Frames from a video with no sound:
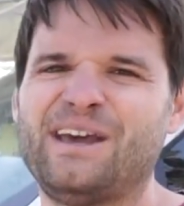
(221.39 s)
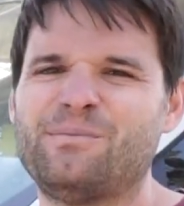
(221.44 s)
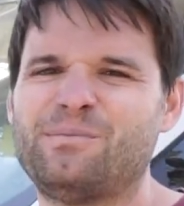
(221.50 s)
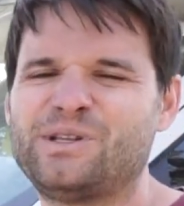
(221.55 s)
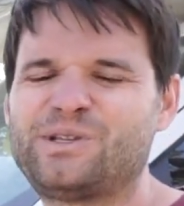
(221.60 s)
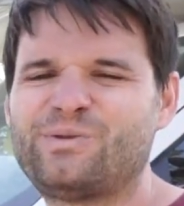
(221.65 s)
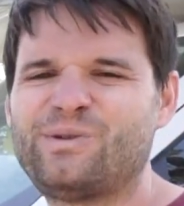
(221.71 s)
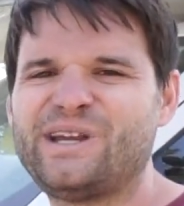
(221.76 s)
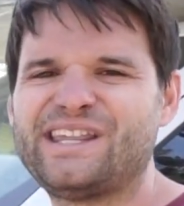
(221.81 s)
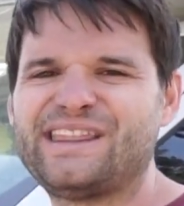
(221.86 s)

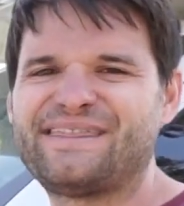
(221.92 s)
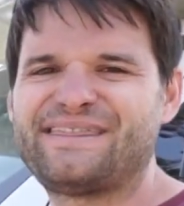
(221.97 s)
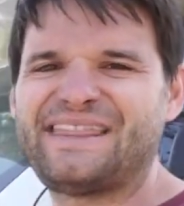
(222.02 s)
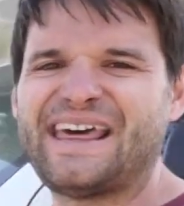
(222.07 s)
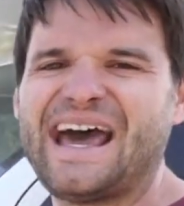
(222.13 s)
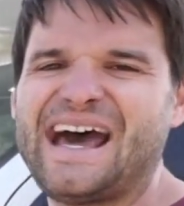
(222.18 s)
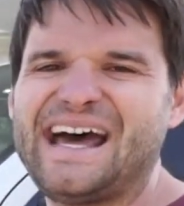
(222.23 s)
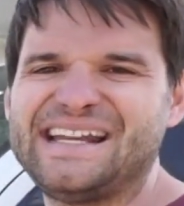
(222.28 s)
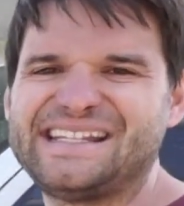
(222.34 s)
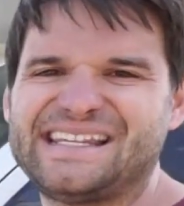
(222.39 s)
Between
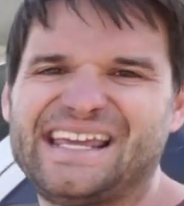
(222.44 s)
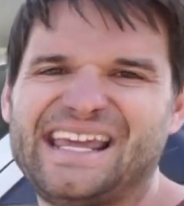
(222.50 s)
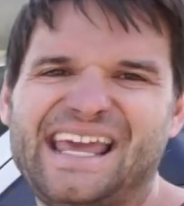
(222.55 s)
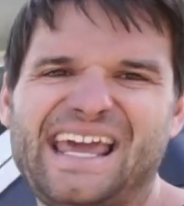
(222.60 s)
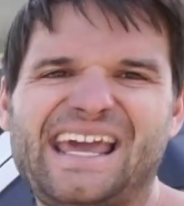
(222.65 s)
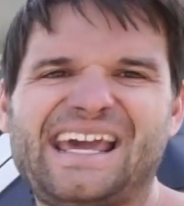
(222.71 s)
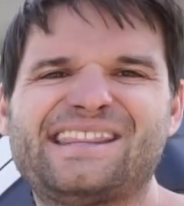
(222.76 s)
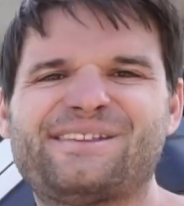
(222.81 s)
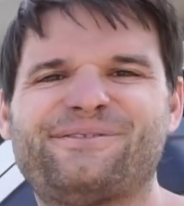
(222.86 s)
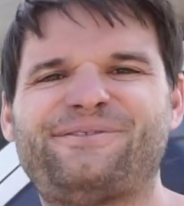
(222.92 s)
that
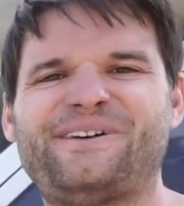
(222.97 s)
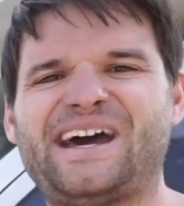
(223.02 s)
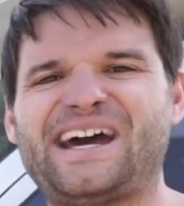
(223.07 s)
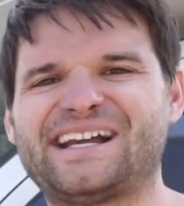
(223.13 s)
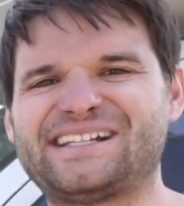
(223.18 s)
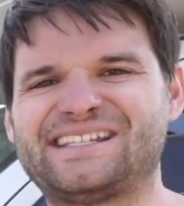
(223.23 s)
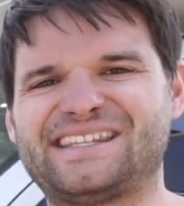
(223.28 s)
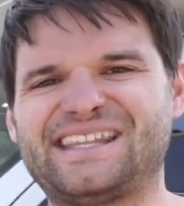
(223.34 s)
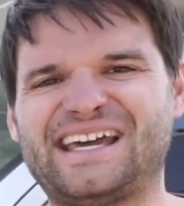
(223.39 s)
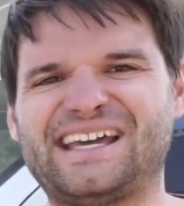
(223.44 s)
and the
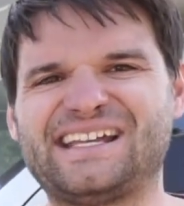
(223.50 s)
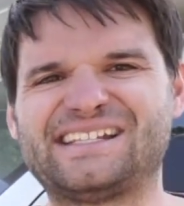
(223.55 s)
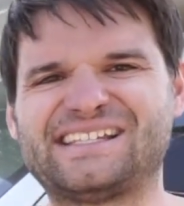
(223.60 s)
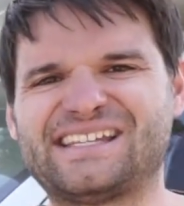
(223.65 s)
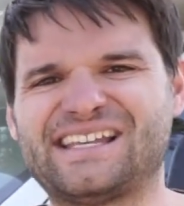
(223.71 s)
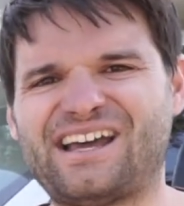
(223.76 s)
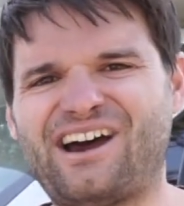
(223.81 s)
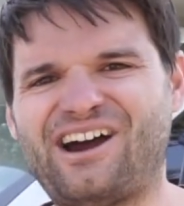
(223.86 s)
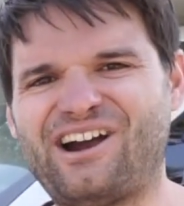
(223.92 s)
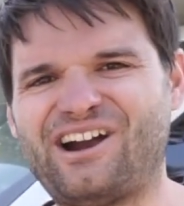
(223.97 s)
fact that
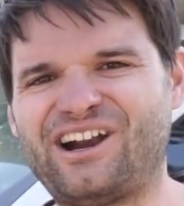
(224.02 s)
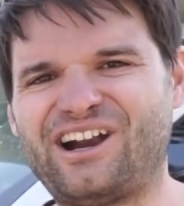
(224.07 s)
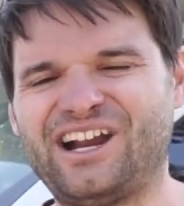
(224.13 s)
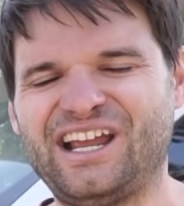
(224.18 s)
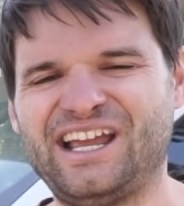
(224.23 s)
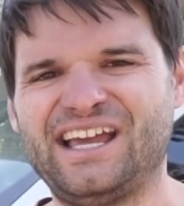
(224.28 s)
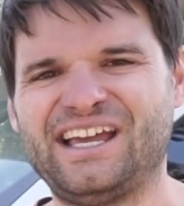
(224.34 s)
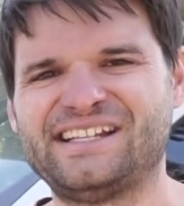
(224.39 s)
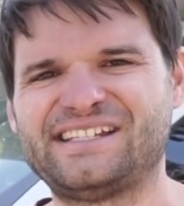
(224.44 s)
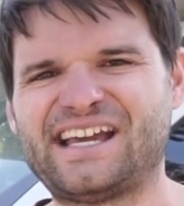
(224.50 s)
our
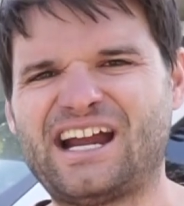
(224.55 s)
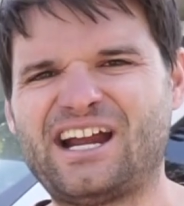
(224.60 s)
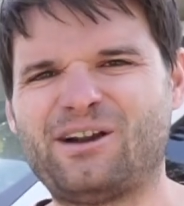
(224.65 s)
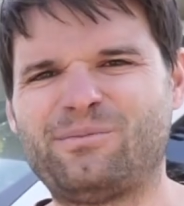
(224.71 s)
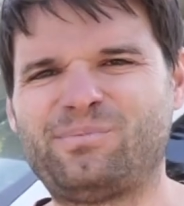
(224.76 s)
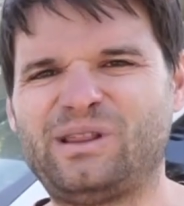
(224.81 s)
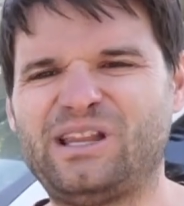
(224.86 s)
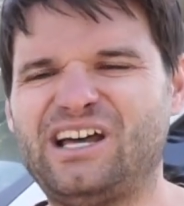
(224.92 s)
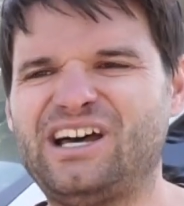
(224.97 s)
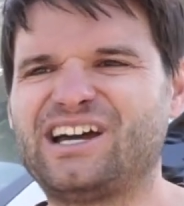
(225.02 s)
tire
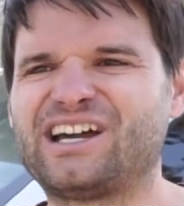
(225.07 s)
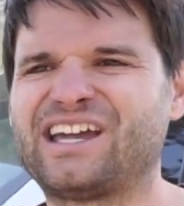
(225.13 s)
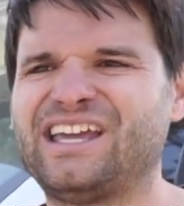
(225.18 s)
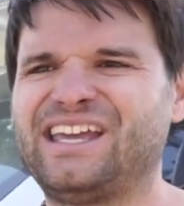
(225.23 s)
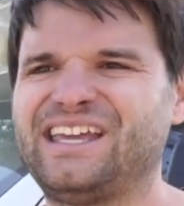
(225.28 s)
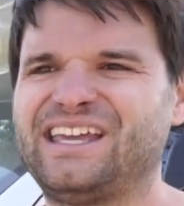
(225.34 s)
plug